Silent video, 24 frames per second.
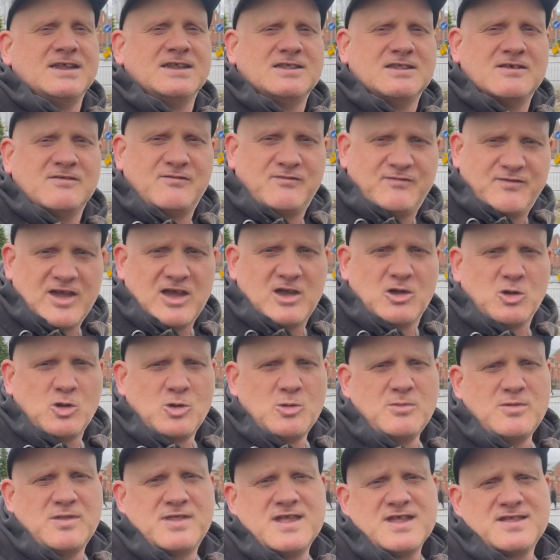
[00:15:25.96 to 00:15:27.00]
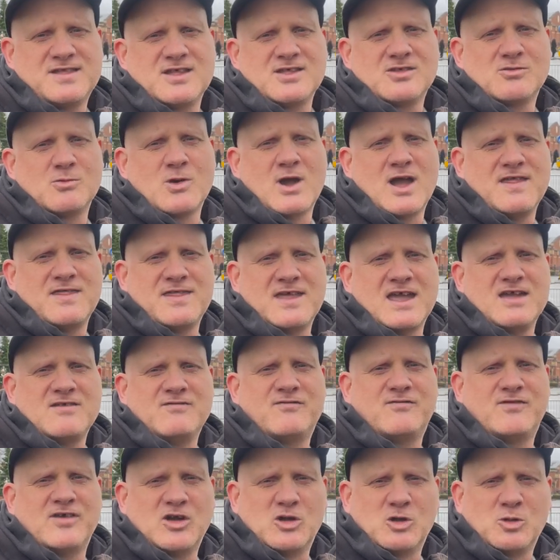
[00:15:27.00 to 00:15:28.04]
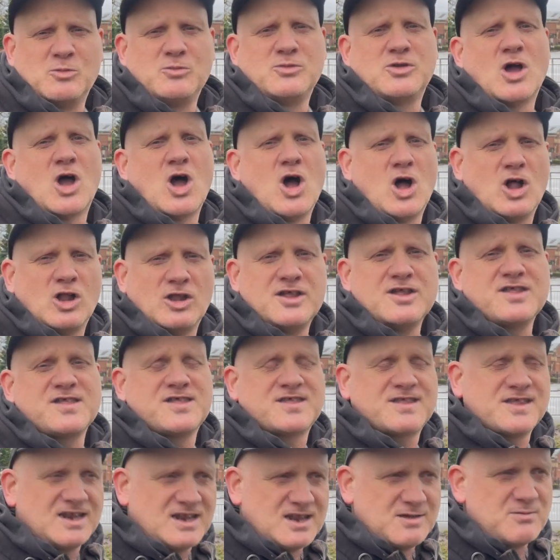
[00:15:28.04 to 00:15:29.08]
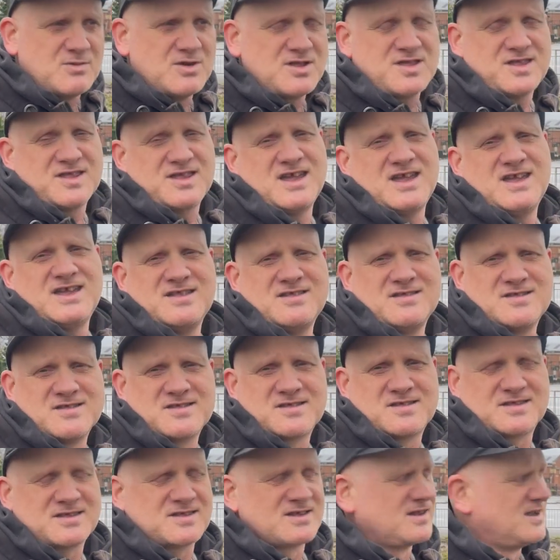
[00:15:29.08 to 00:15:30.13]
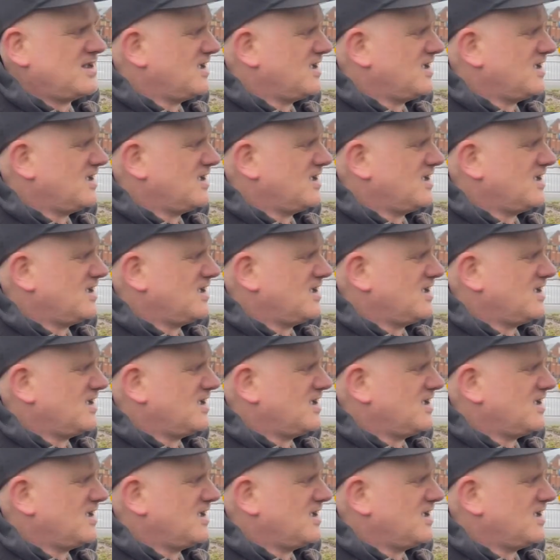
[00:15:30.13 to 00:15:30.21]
in the film, this is where they filmed all the cinema scenes.